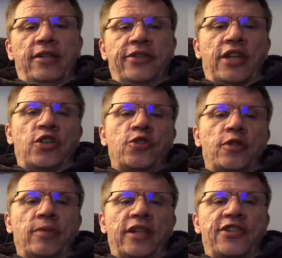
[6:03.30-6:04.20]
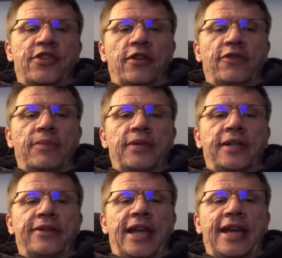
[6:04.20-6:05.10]
and then YouTube will let you know if I put
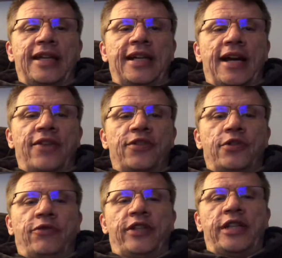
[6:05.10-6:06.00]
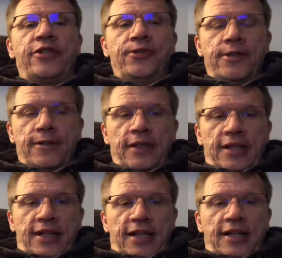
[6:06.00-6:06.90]
out any other new videos.
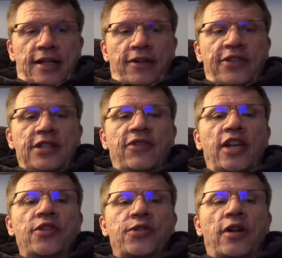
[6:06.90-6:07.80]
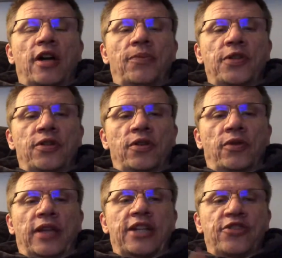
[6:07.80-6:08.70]
If these videos are helping you go
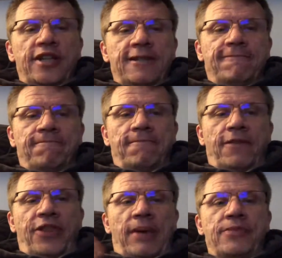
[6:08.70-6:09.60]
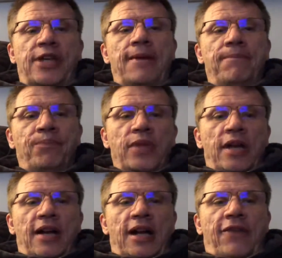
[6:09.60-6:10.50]
electric, thumbs up.
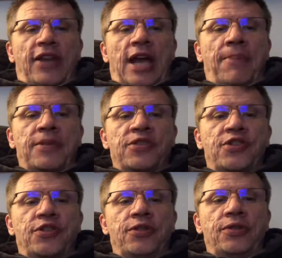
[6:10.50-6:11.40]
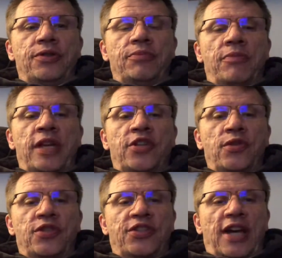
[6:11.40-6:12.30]
If it happens to make
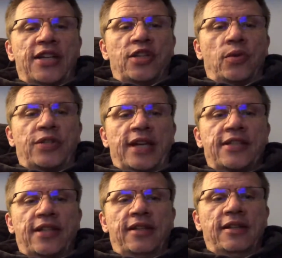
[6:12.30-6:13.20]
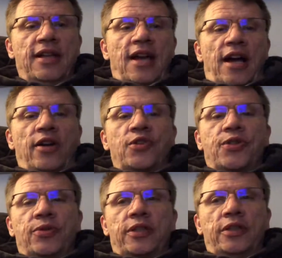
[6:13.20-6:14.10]
you decide to go Tesla, I
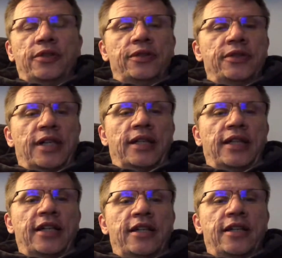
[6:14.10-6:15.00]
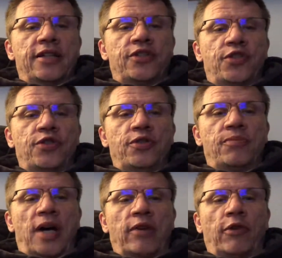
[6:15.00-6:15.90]
also include a link to
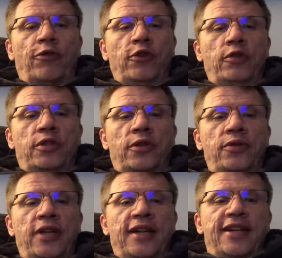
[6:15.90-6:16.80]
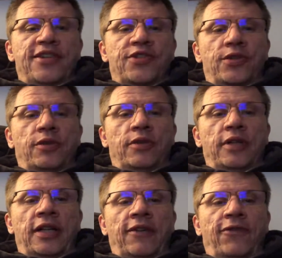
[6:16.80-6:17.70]
my referral code. So
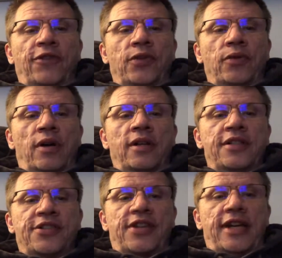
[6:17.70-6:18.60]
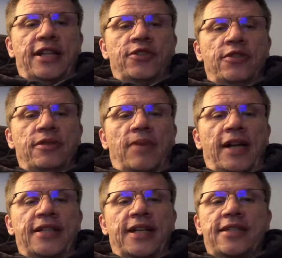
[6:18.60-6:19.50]
if you are deciding to
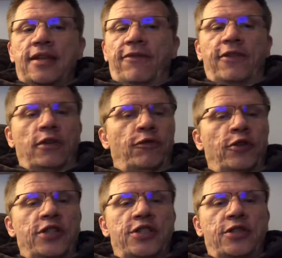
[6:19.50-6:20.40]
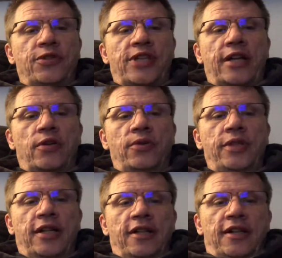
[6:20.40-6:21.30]
buy a Tesla, feel free to use that
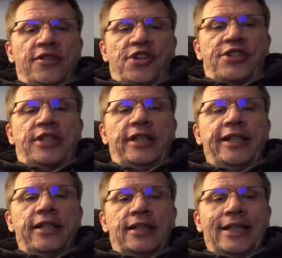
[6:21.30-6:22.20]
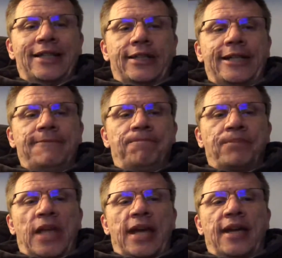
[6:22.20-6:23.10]
code. Just click on it,
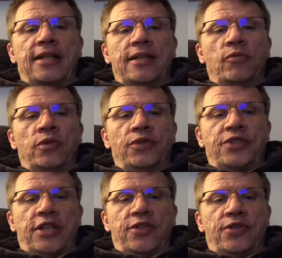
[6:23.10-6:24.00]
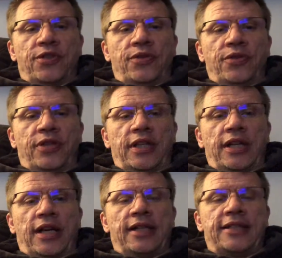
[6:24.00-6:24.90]
and it will take you to
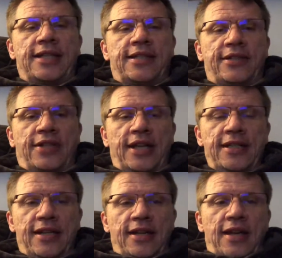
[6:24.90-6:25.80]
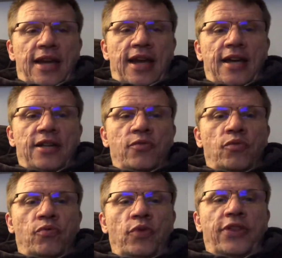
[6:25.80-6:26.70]
the Tesla site. And
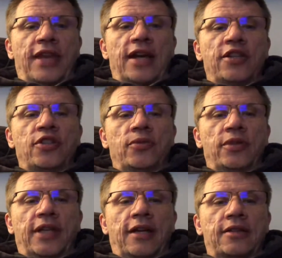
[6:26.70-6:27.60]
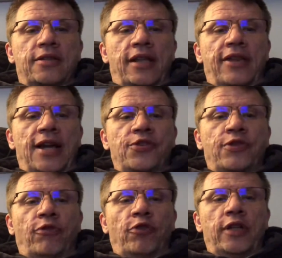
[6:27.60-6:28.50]
with that, you will get
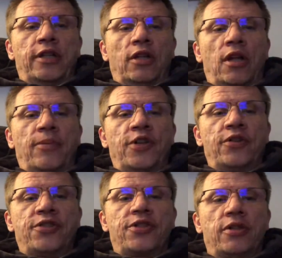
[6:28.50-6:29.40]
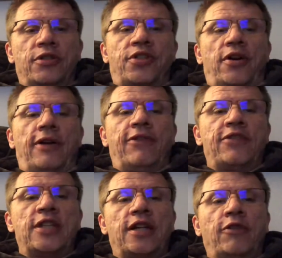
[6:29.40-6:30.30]
1,000 free kilometers, or sorry,
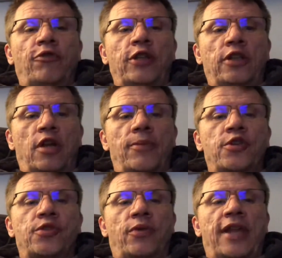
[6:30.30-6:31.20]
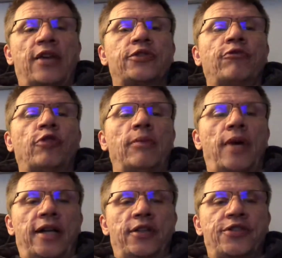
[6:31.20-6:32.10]
1,500 free kilometers or 1,000 free
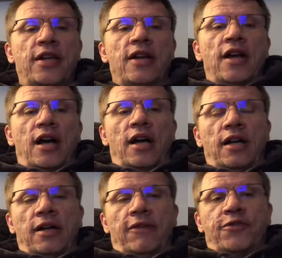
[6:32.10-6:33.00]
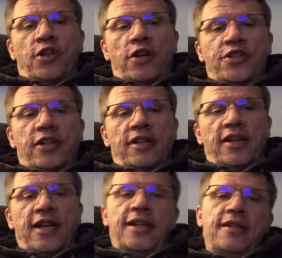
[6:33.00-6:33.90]
miles of charging,
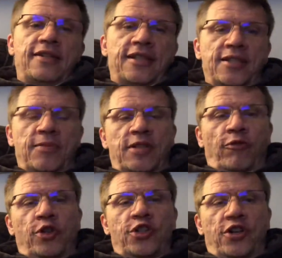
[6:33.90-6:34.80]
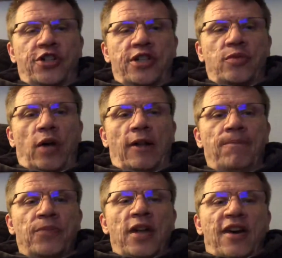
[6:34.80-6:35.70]
and gives me some free charging as well.
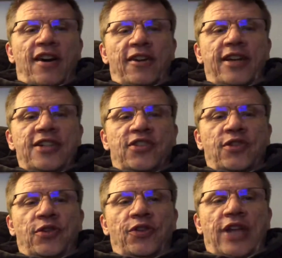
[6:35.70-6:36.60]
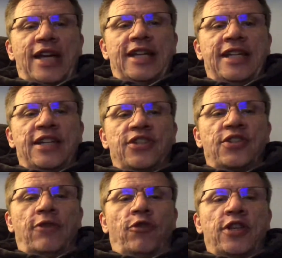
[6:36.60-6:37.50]
All right, so that is
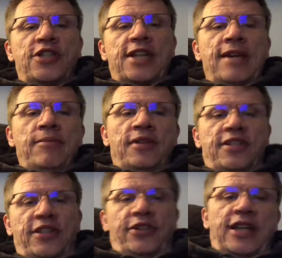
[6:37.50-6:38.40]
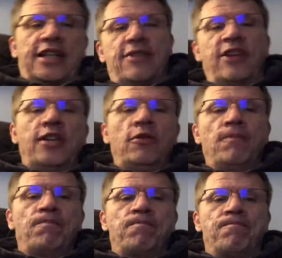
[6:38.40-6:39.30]
it for this time. Till the next video,
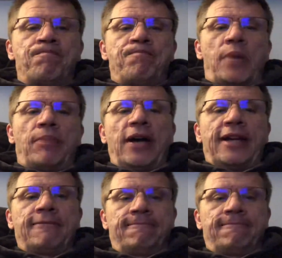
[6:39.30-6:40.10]
bye-bye.